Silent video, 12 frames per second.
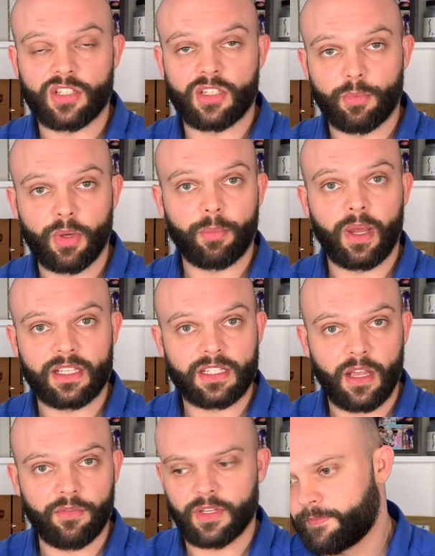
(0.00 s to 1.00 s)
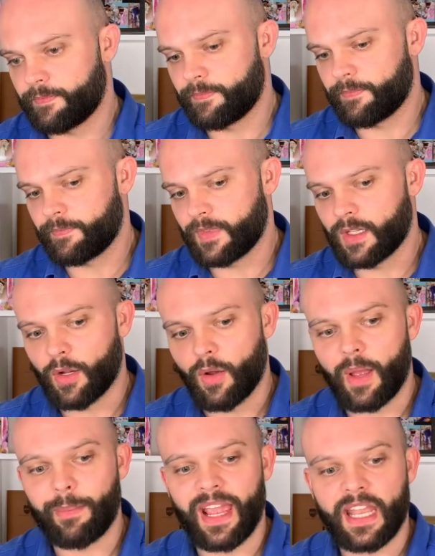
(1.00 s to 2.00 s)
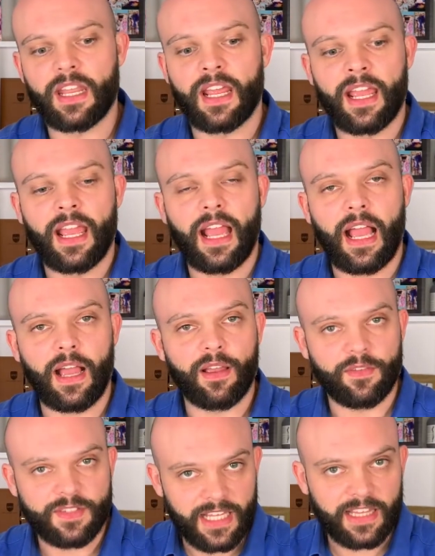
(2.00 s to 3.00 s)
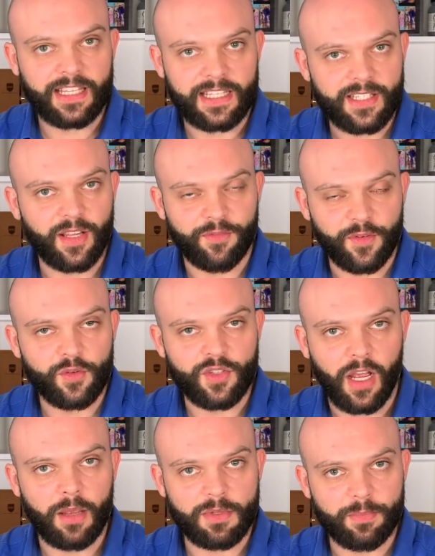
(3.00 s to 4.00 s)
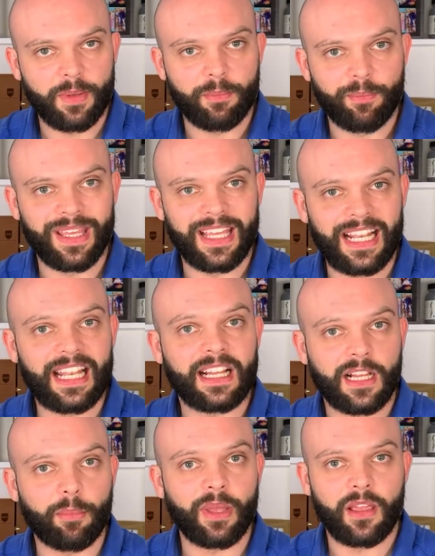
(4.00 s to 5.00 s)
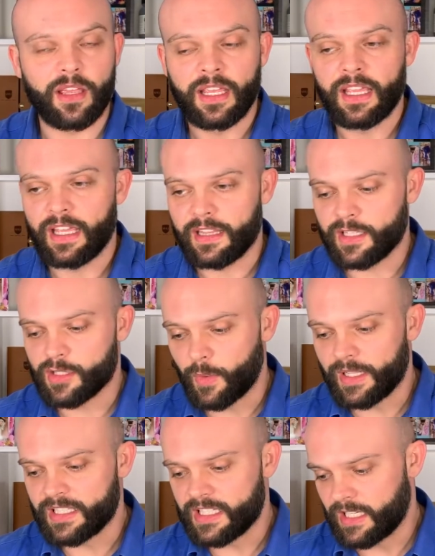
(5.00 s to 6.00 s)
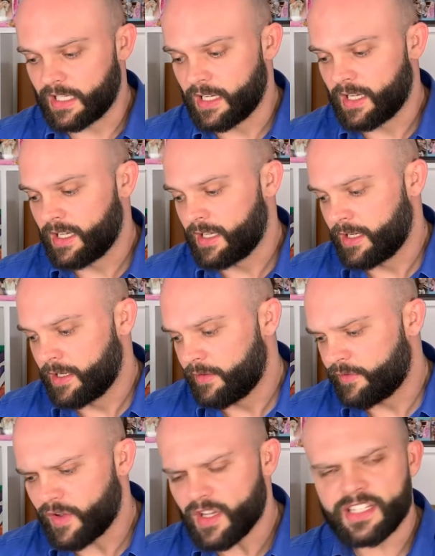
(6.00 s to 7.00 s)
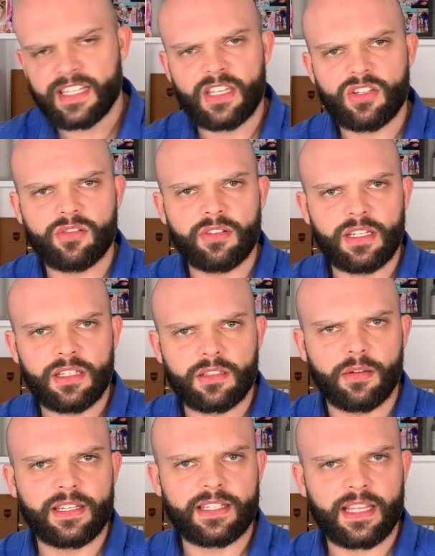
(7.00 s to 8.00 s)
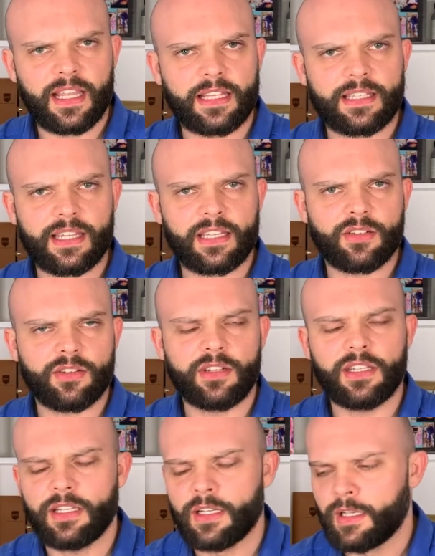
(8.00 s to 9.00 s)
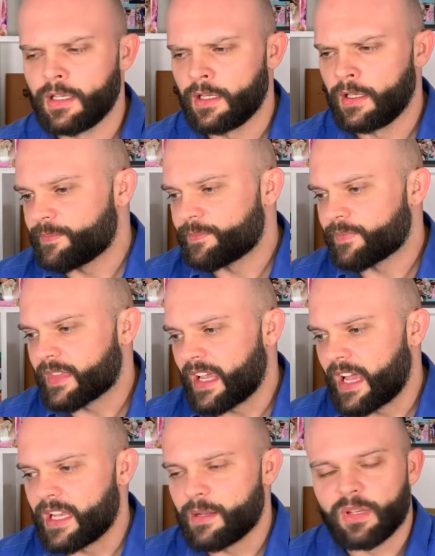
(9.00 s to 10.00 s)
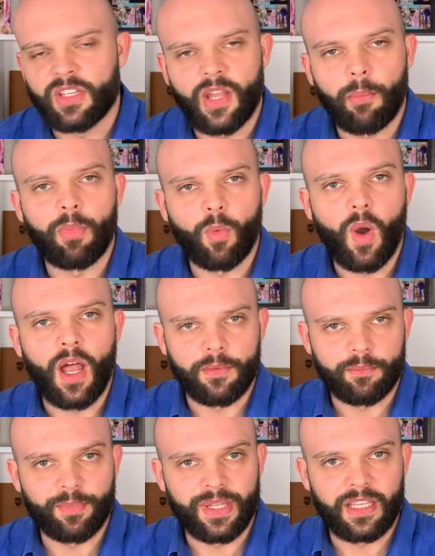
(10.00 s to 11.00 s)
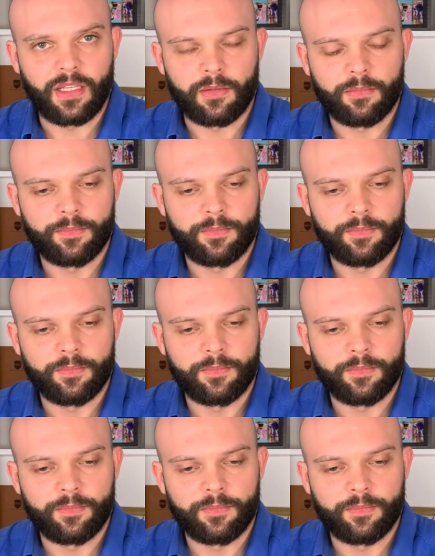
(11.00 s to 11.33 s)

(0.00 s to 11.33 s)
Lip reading: the book by its cover. You know, I've said this a few times, but being a little bit in the 21st century, 22nd century, enemy number one being